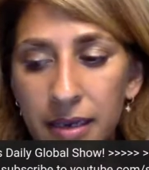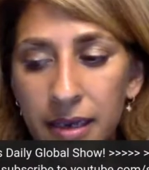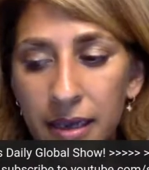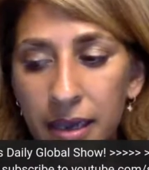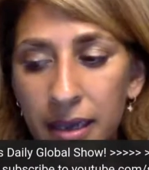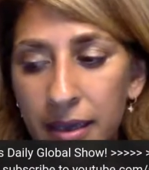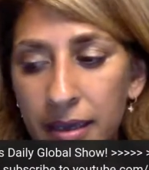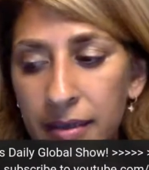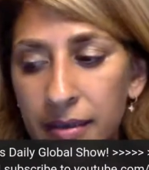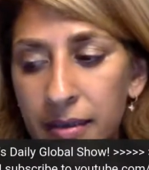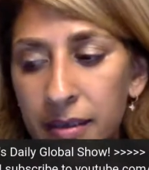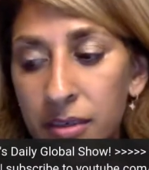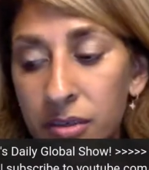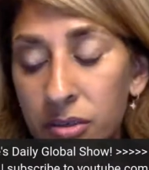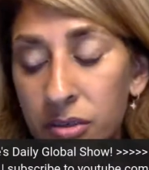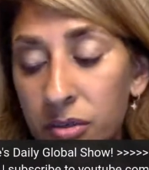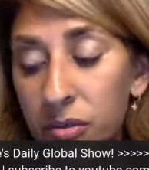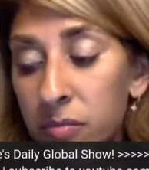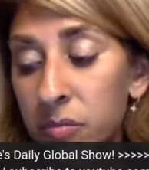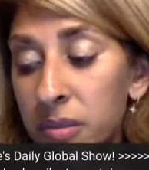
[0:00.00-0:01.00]
And in
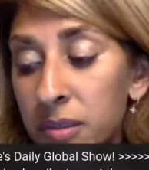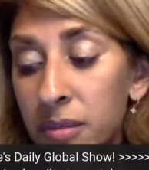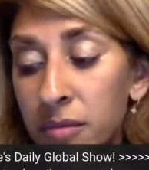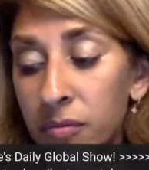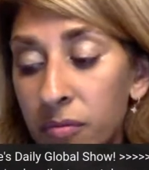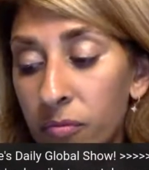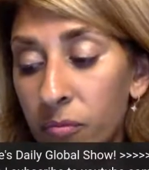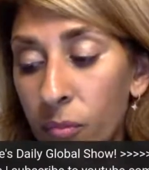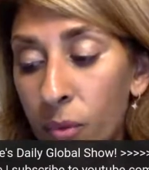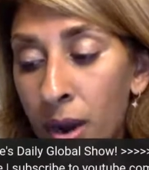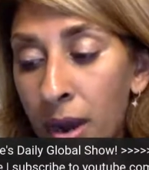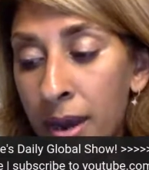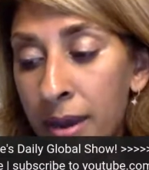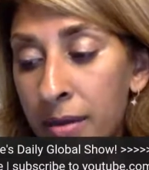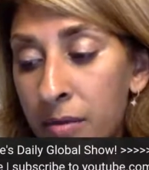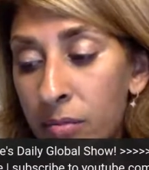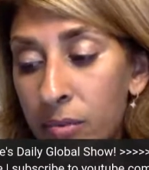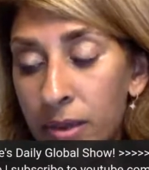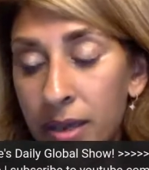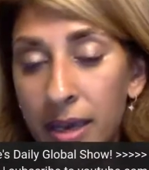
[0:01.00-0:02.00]
terms of
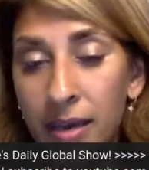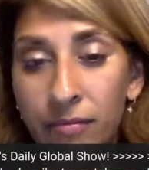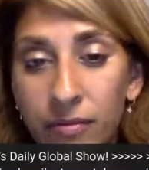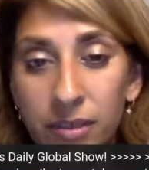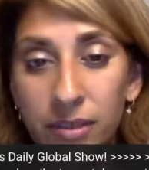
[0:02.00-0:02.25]
why we have